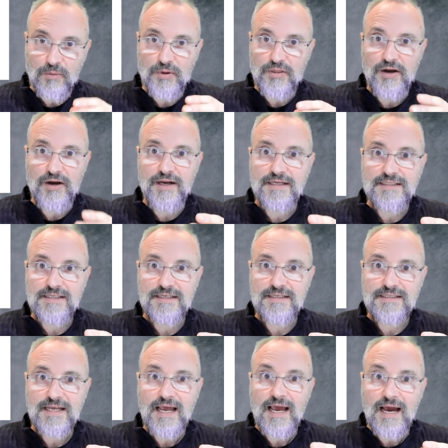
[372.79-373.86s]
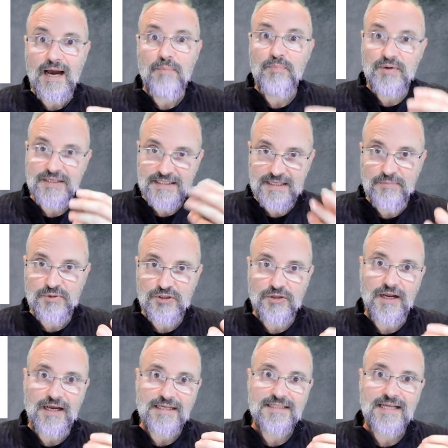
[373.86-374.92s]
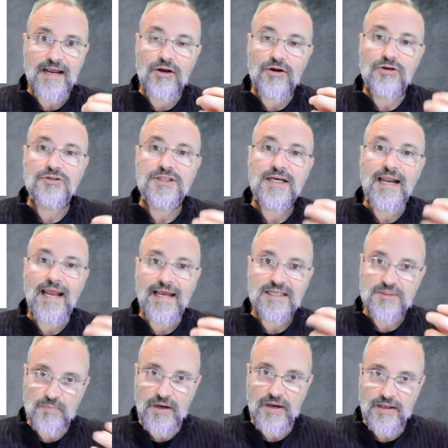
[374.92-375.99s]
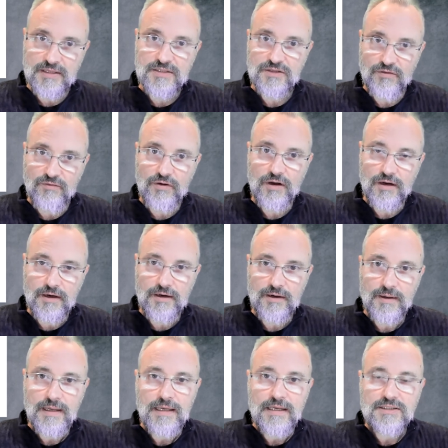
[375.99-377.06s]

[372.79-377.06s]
What there is is a perception, a psychological experience of color.